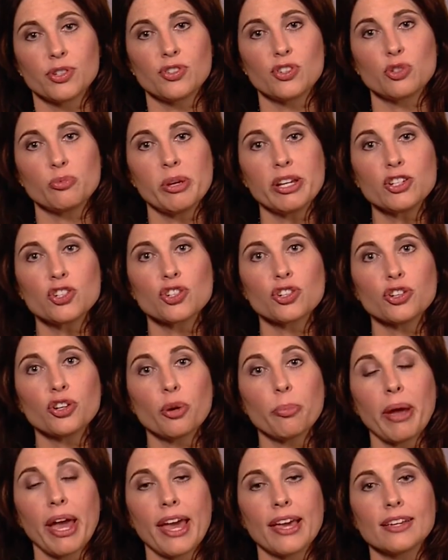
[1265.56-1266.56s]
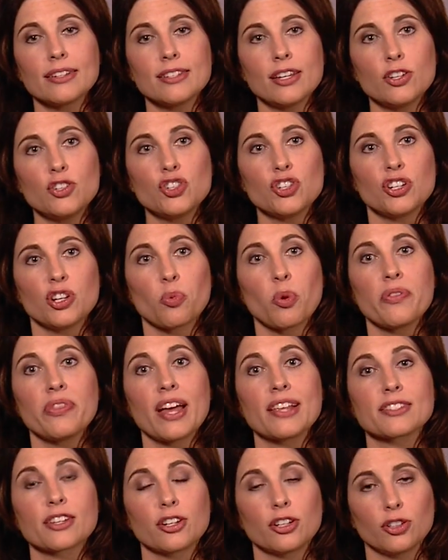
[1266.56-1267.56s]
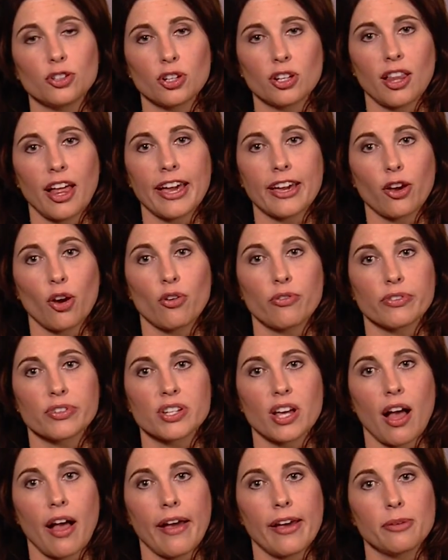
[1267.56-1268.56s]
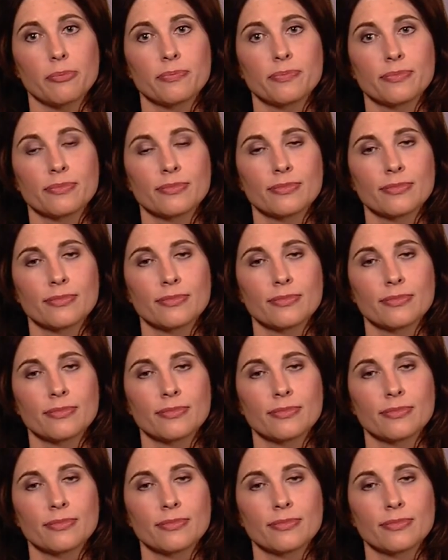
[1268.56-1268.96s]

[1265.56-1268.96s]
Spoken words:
So just make sure you're paying attention to what that's going to look like over time.